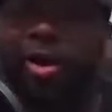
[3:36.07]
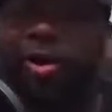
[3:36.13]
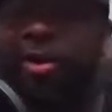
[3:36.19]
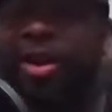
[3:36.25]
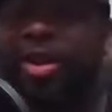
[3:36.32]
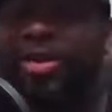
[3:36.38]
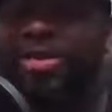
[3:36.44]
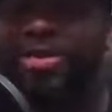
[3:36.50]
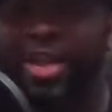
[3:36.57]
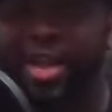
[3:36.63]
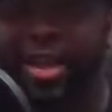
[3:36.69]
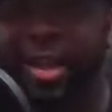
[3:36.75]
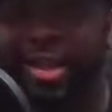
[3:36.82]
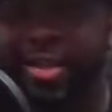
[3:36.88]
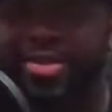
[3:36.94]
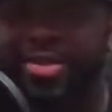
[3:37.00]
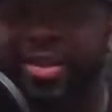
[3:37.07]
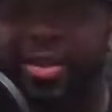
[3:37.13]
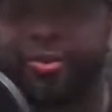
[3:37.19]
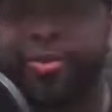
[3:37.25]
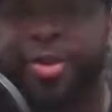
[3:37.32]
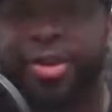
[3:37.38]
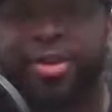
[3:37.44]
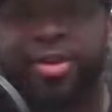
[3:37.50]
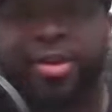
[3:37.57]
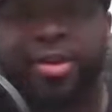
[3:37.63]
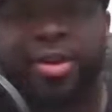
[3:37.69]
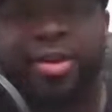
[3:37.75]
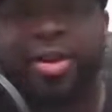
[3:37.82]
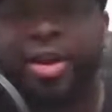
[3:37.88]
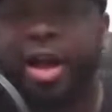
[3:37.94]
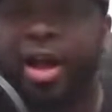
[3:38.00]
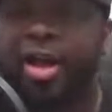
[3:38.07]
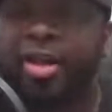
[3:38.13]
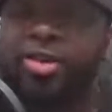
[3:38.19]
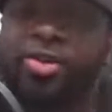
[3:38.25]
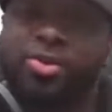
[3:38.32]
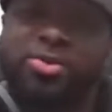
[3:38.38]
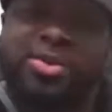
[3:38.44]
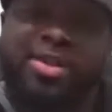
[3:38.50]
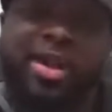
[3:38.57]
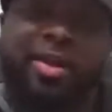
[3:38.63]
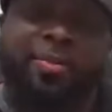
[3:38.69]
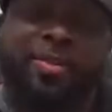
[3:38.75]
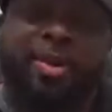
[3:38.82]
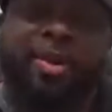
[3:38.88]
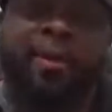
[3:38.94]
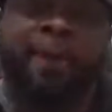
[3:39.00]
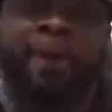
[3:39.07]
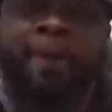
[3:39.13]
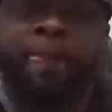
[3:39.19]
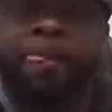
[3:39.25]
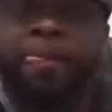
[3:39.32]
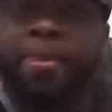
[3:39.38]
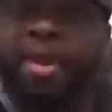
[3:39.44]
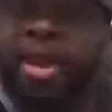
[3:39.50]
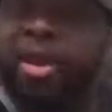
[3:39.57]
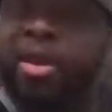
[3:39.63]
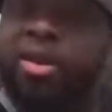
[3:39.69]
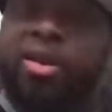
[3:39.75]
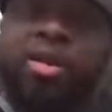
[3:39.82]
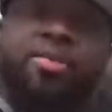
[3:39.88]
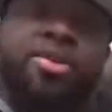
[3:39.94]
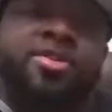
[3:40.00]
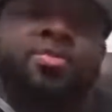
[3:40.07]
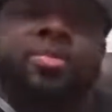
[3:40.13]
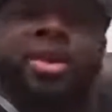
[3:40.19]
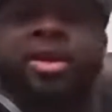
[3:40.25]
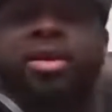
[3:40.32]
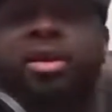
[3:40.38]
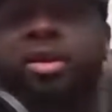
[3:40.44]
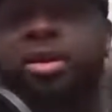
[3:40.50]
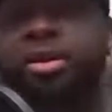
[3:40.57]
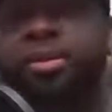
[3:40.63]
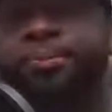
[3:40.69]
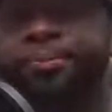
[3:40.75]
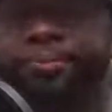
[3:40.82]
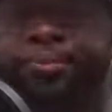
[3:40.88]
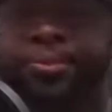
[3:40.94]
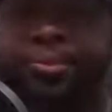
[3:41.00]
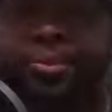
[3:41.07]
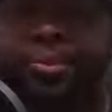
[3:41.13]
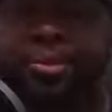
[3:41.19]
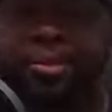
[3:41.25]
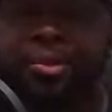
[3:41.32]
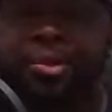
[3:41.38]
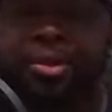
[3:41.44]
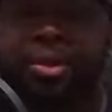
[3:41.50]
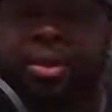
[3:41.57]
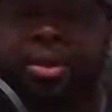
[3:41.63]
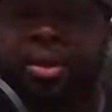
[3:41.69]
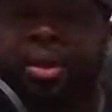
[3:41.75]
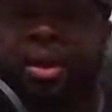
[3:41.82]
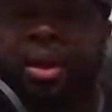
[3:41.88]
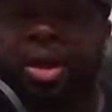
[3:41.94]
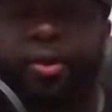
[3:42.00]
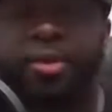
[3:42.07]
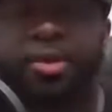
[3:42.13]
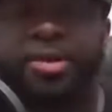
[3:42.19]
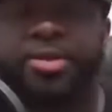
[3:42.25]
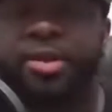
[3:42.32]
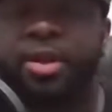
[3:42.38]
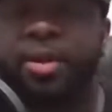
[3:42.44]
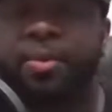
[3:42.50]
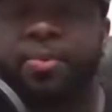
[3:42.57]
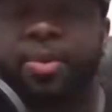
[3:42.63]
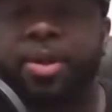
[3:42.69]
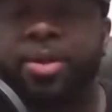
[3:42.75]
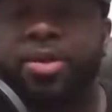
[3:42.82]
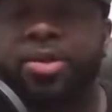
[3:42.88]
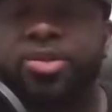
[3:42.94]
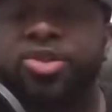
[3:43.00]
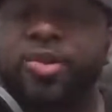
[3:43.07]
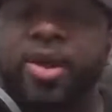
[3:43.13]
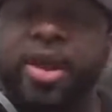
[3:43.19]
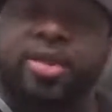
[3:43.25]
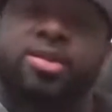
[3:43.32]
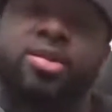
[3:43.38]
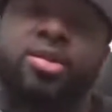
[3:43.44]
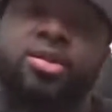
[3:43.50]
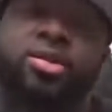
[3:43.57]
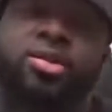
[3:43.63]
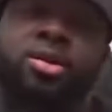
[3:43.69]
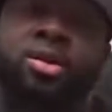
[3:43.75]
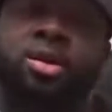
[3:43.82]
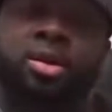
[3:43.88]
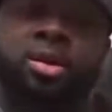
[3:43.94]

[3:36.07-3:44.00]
always says something. I do something, and end up just being and always end up being a distraction